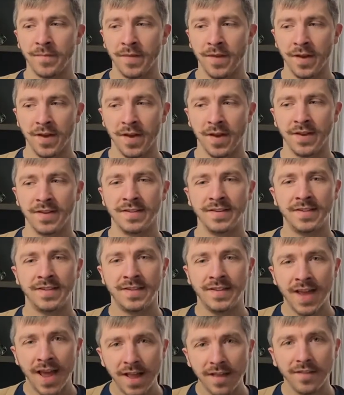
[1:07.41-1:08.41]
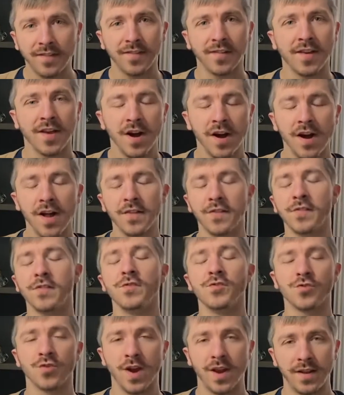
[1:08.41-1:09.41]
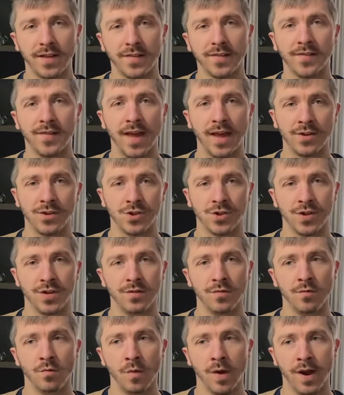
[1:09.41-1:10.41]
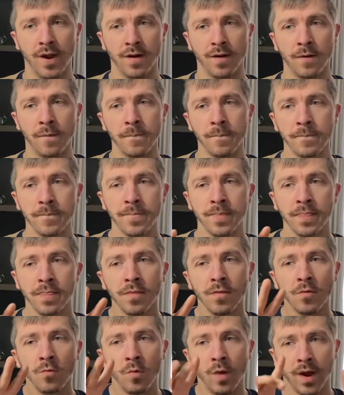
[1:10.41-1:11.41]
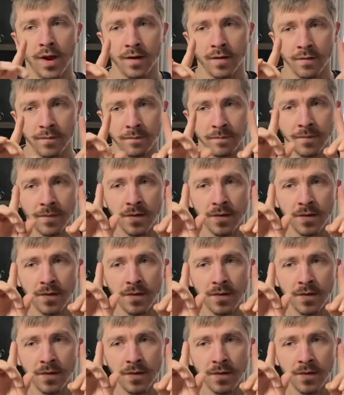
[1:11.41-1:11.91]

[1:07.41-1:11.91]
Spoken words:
dense, concentrated section where